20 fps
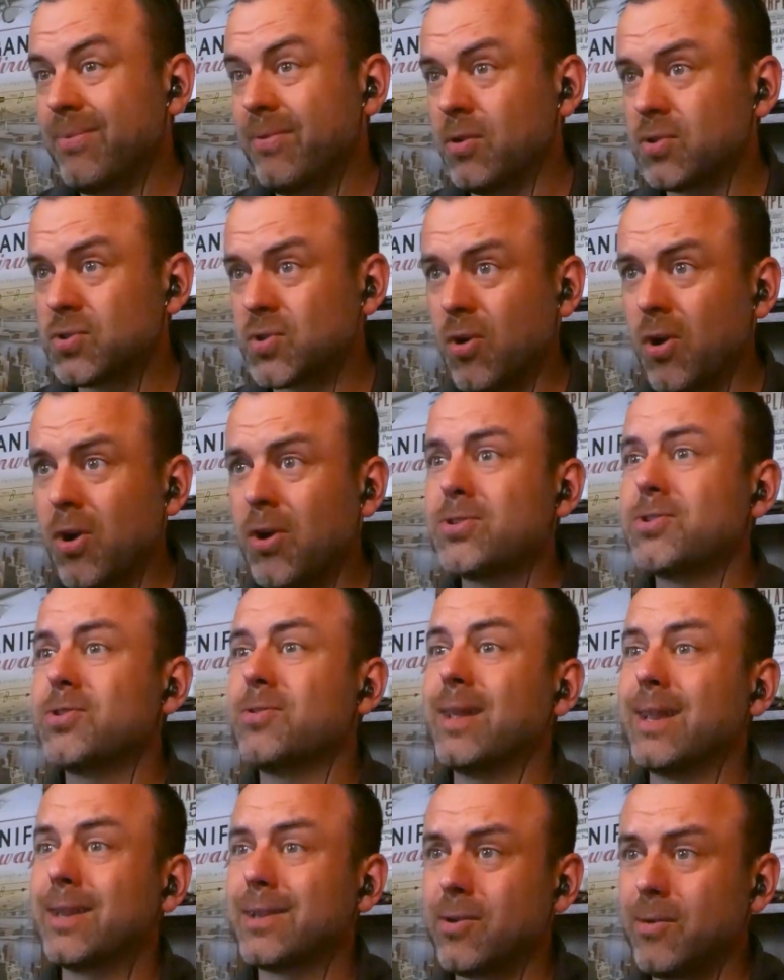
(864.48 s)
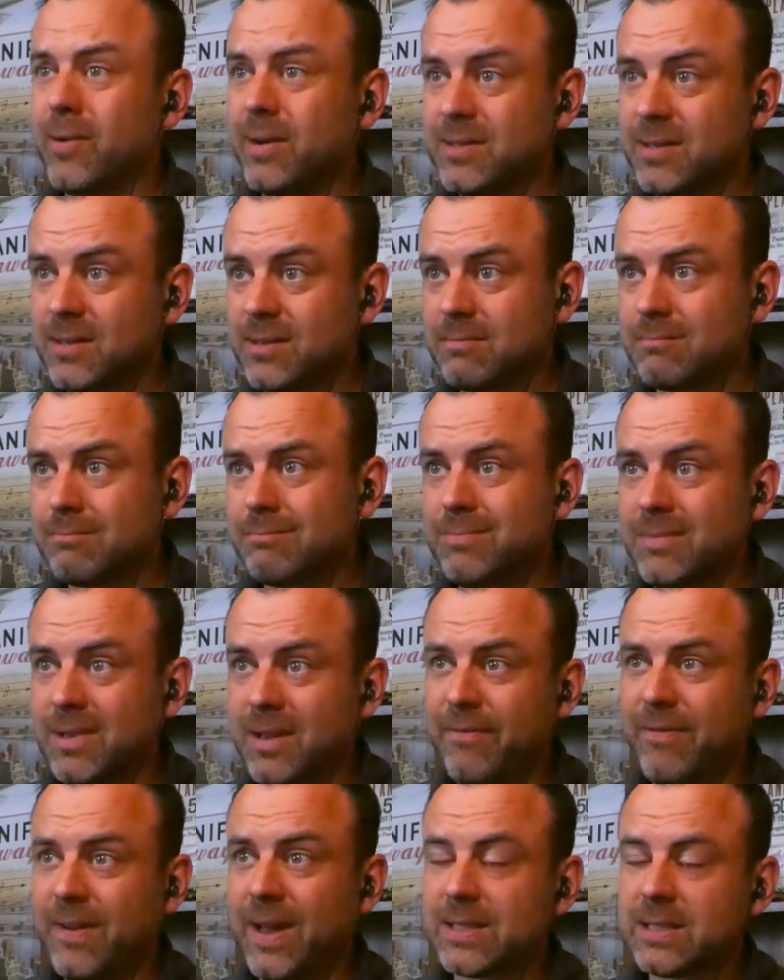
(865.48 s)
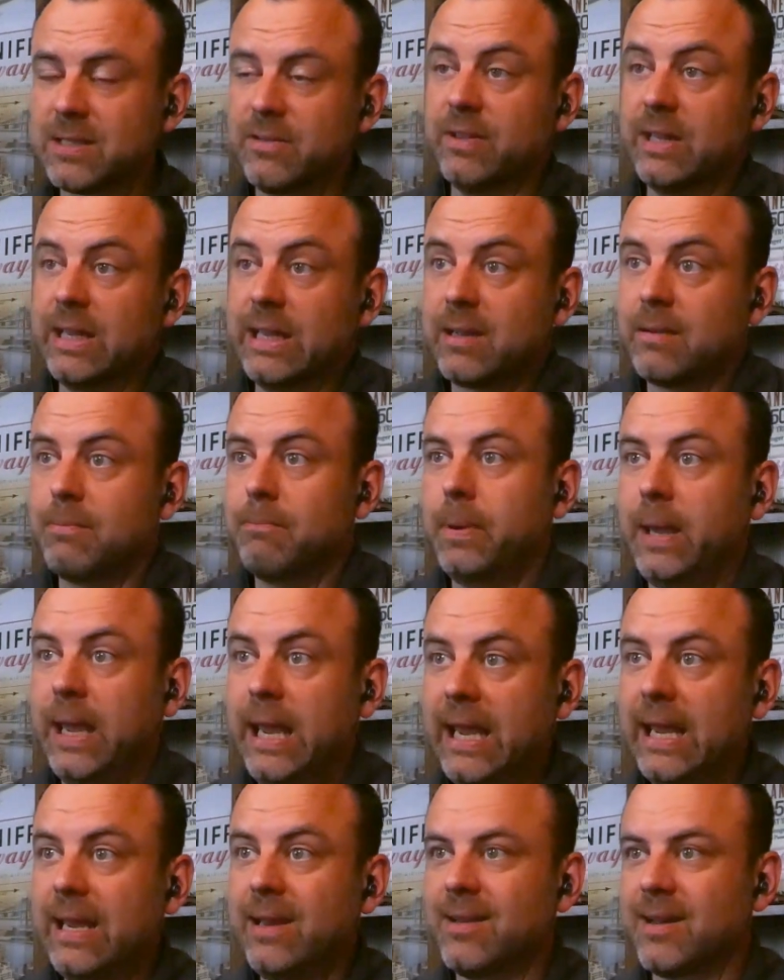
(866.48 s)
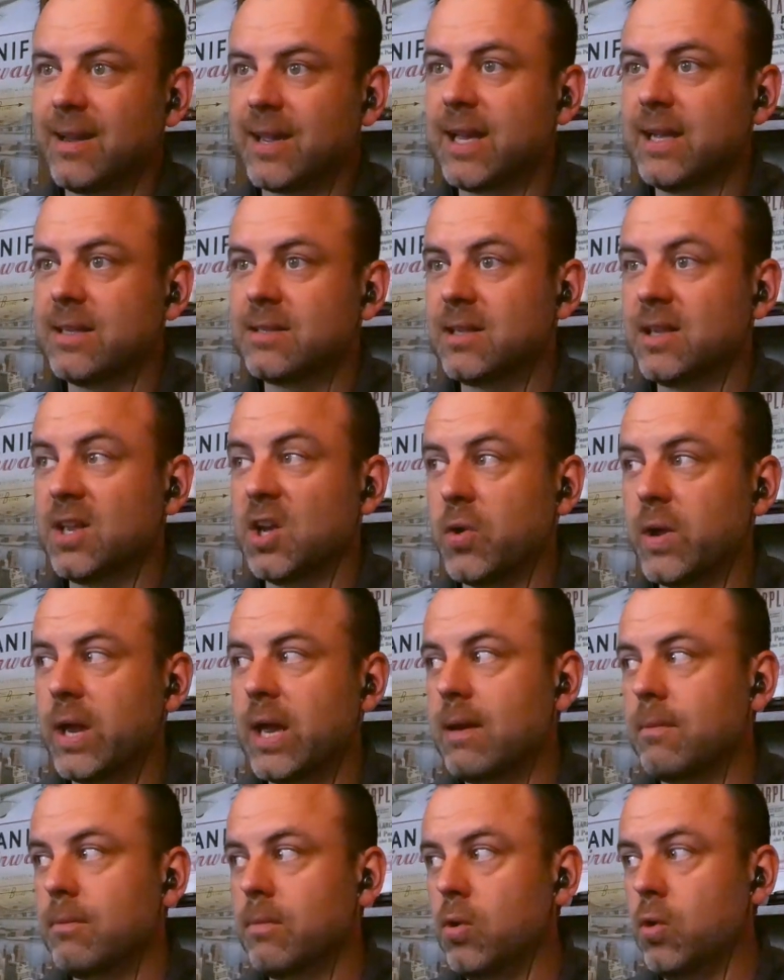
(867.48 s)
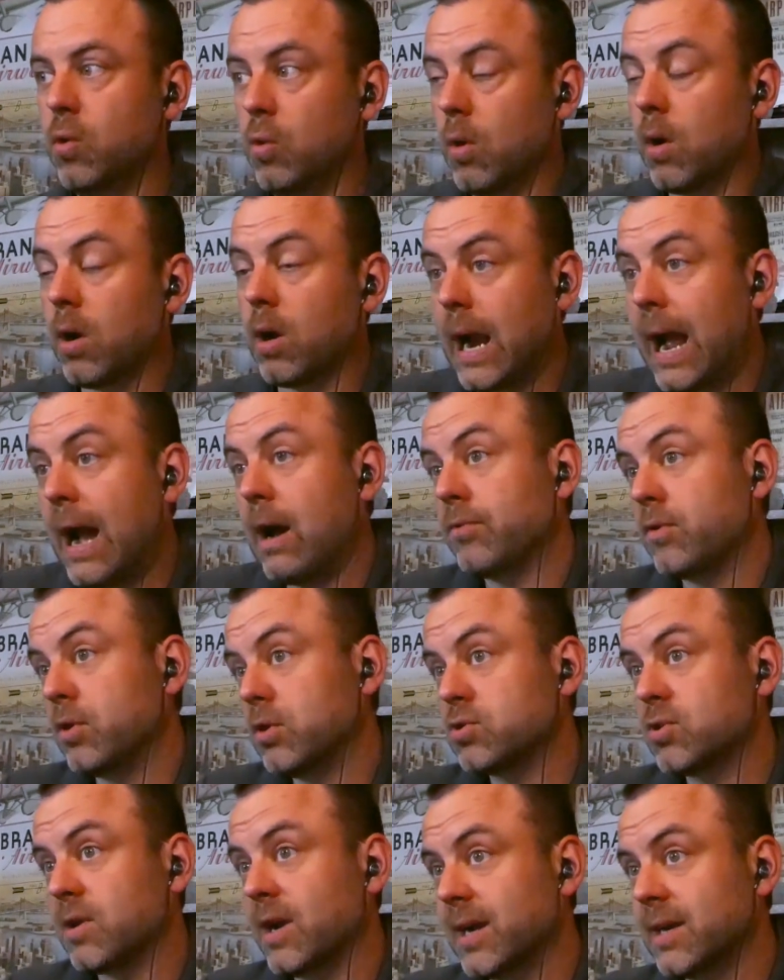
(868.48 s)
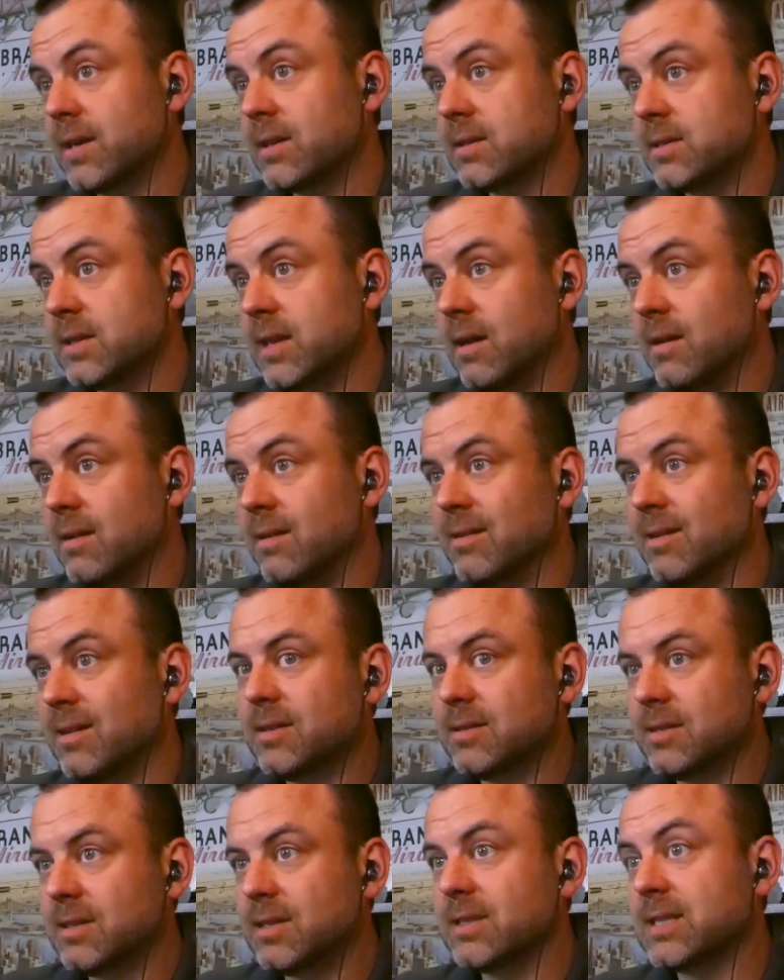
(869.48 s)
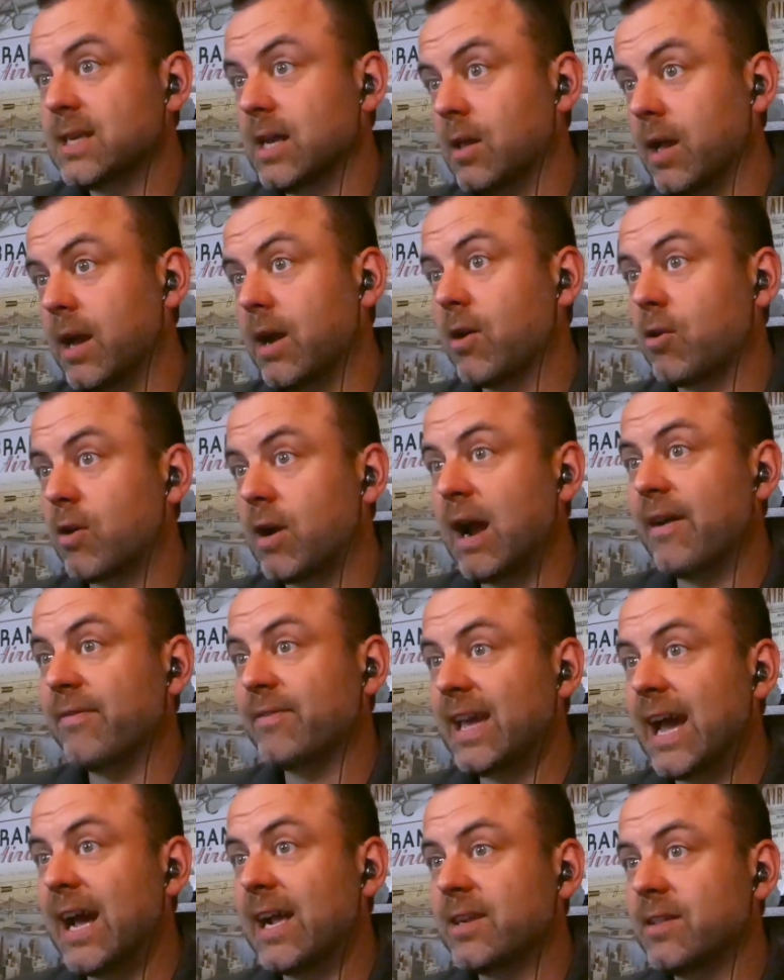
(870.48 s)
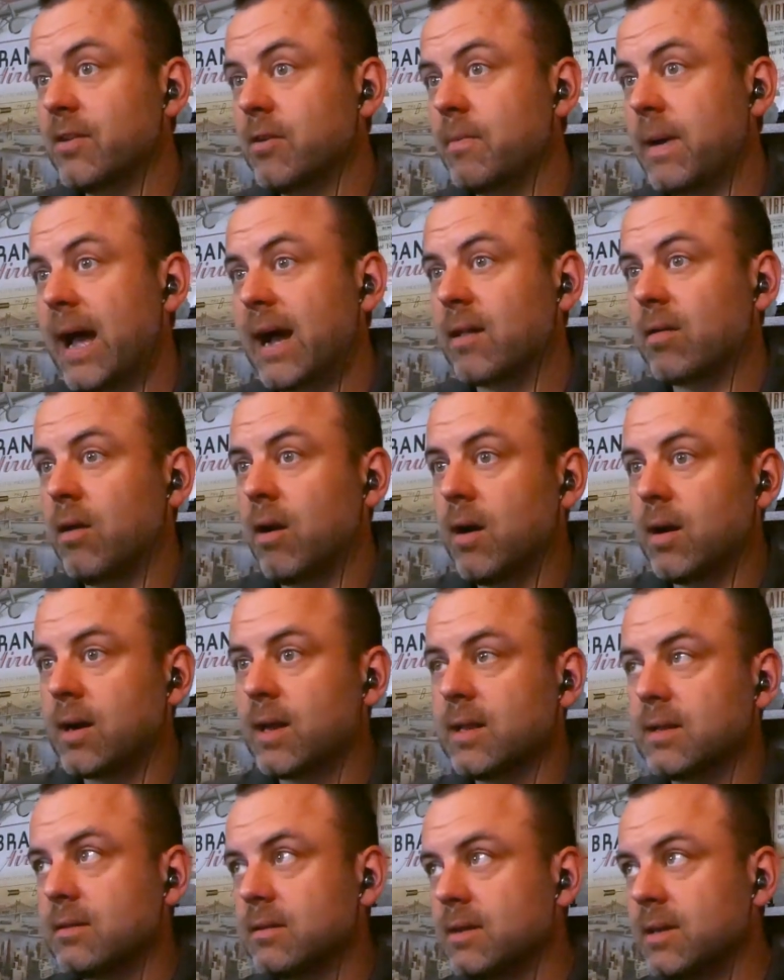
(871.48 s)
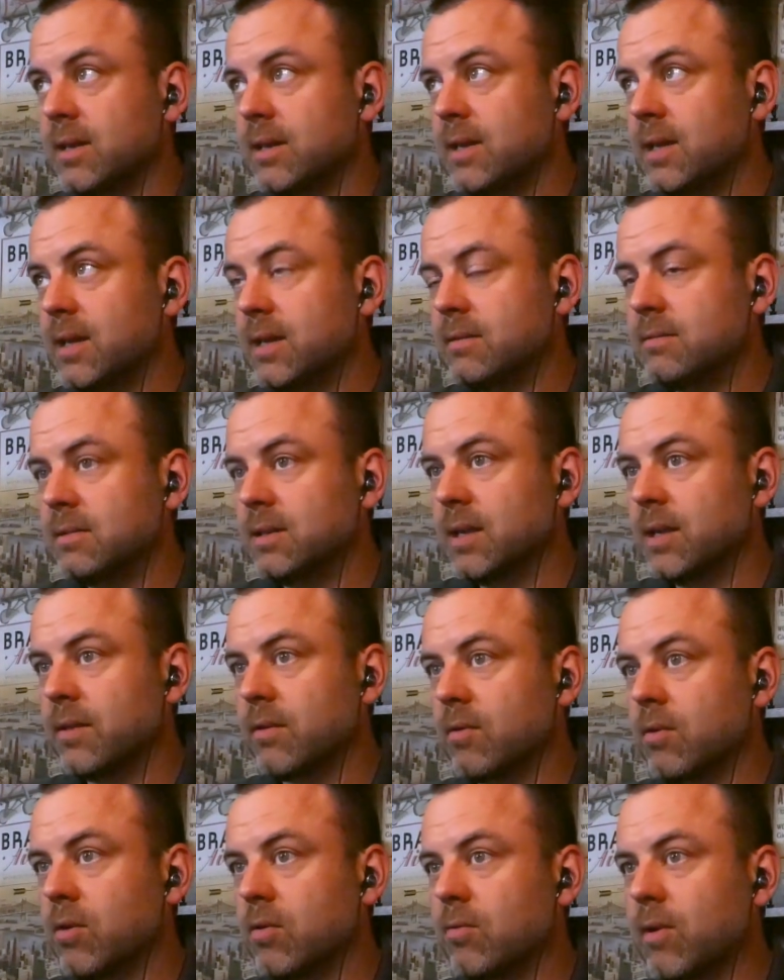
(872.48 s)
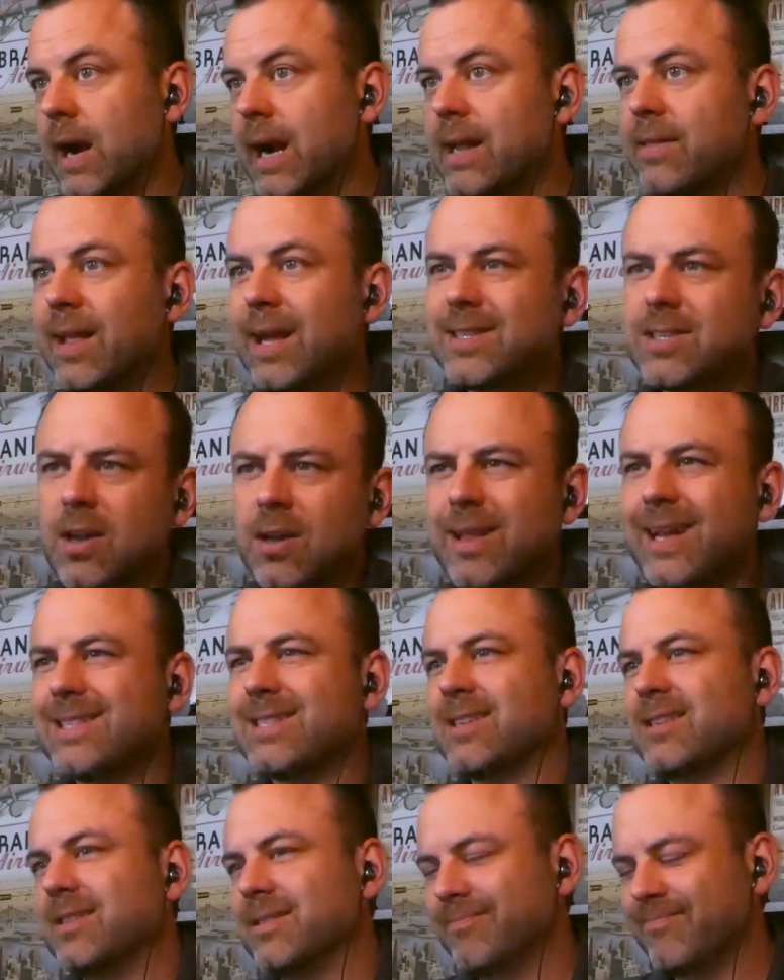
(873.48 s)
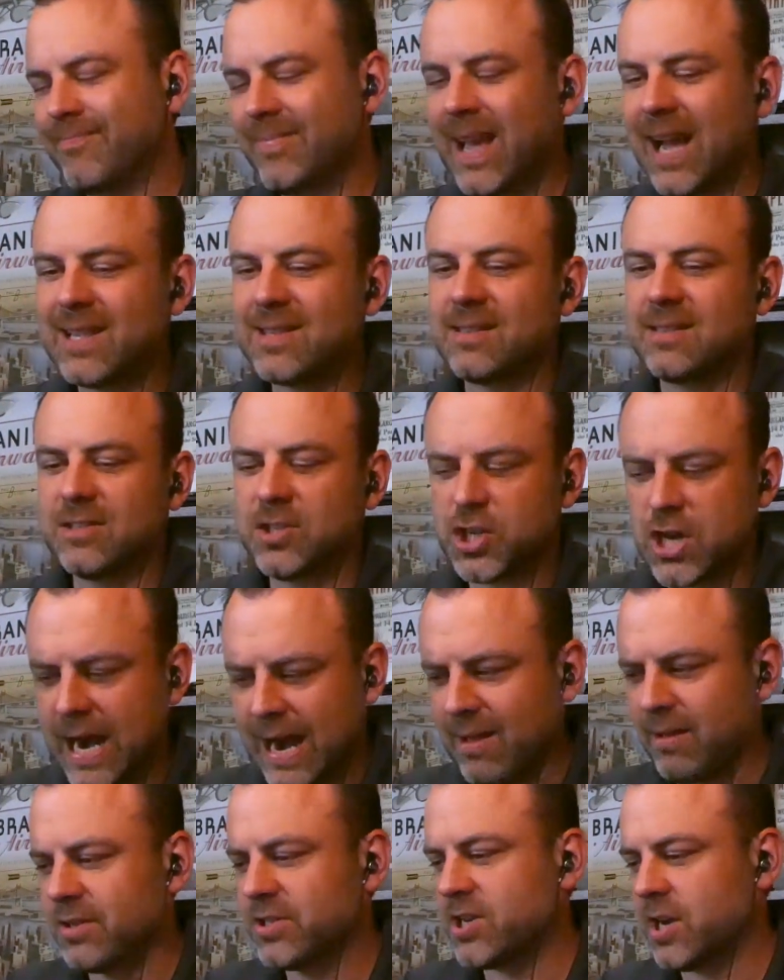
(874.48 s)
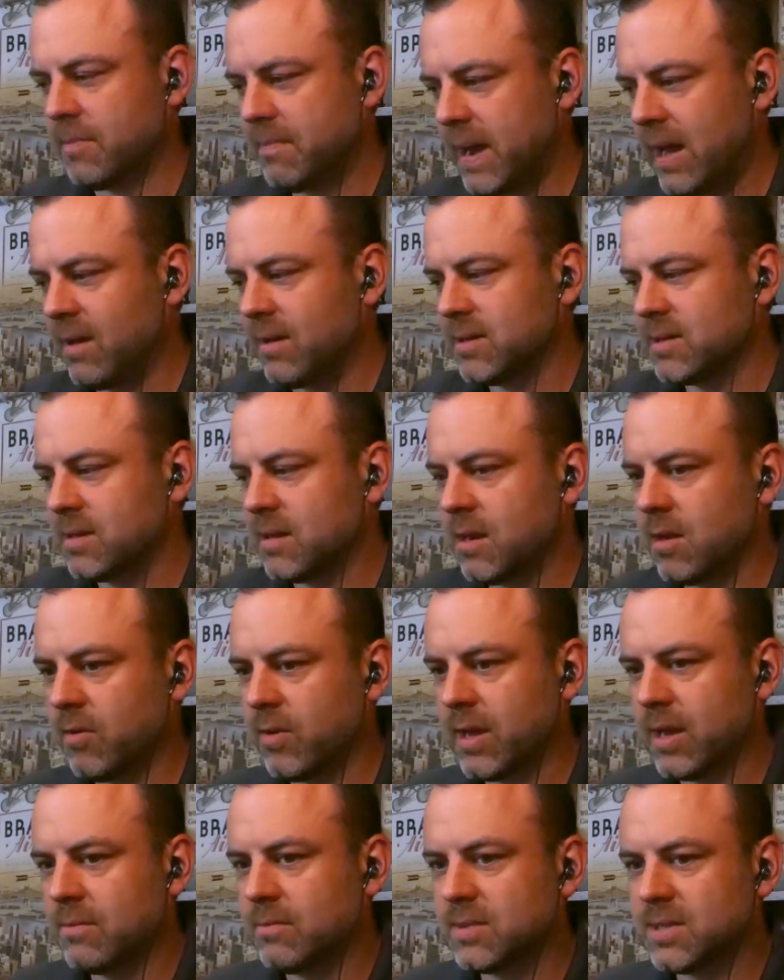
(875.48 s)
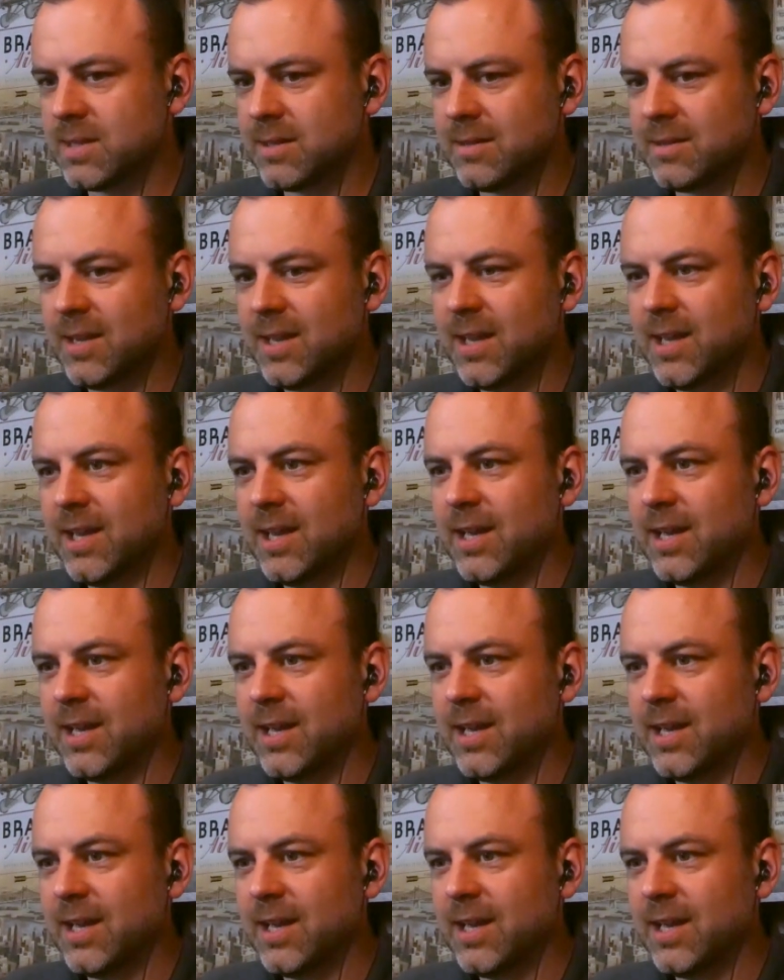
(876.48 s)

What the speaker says: Those are also then going to effectively compete against the OEM, who are out there trying to sell aircraft to add to their backlog in their own right. And that's a challenge and a balance that OEMs, and